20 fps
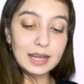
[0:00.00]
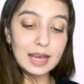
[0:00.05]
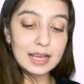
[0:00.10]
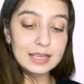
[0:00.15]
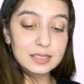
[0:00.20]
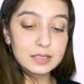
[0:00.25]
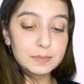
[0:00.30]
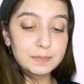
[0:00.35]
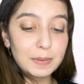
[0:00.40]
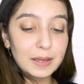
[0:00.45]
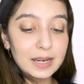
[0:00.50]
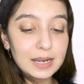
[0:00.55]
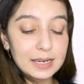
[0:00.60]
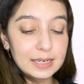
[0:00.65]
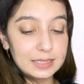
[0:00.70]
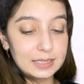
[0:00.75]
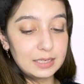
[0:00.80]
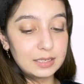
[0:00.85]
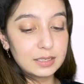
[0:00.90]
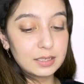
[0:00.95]

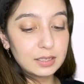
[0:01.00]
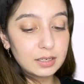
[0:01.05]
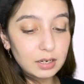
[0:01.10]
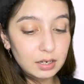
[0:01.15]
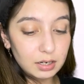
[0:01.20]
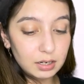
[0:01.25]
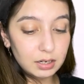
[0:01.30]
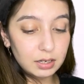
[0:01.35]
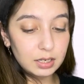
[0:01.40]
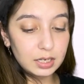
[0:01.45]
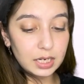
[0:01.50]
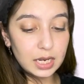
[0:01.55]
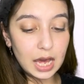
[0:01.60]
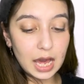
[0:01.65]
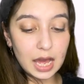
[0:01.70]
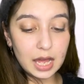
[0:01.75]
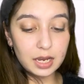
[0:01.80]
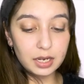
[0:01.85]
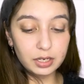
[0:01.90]
aspirated que, la,